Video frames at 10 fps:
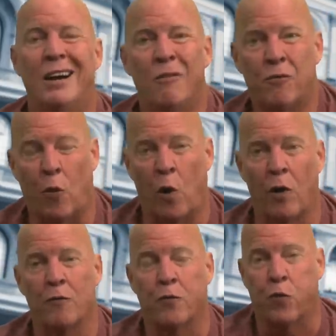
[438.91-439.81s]

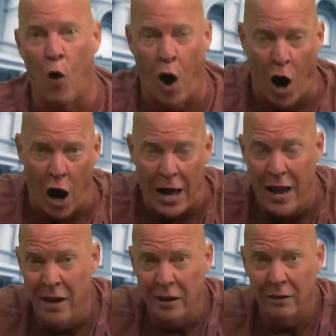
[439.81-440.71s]
For fraud
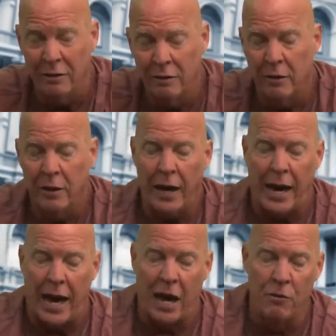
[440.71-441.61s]

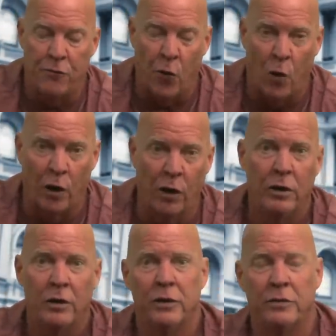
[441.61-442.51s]
and for
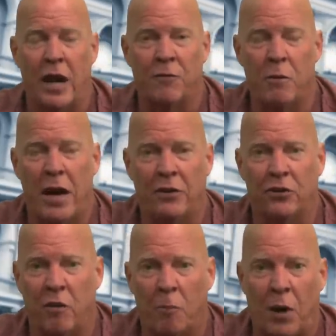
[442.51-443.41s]

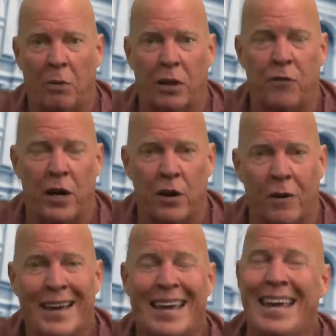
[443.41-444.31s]
defamation of a public
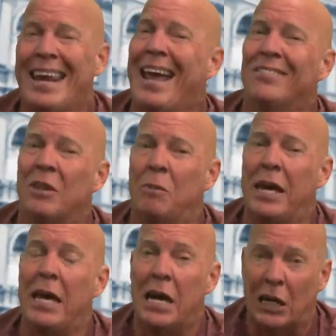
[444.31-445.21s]
figure, it has to
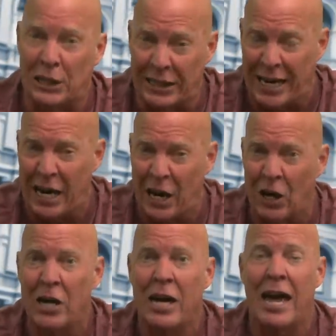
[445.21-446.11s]
be
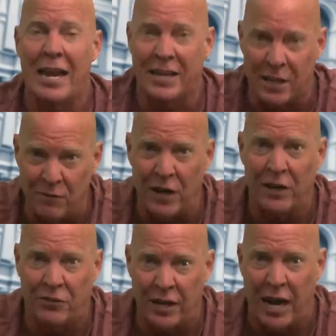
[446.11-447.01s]
clear and
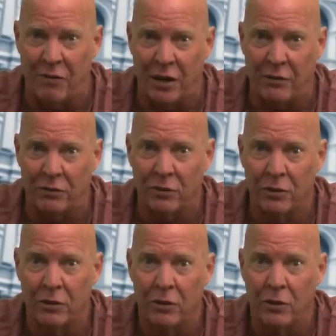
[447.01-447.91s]
convincing evidence,
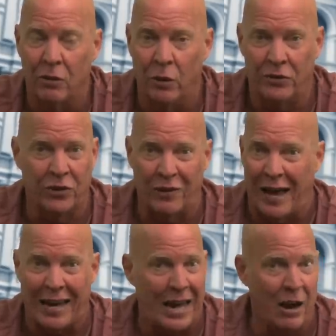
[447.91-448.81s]
which is
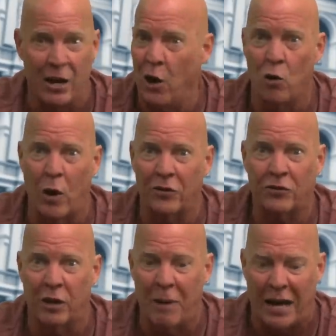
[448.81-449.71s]
like, yeah, ain't no
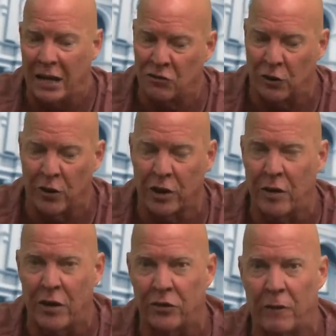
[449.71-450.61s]
question about it. It's clear and
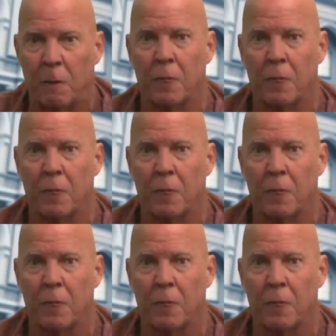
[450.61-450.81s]
convincing.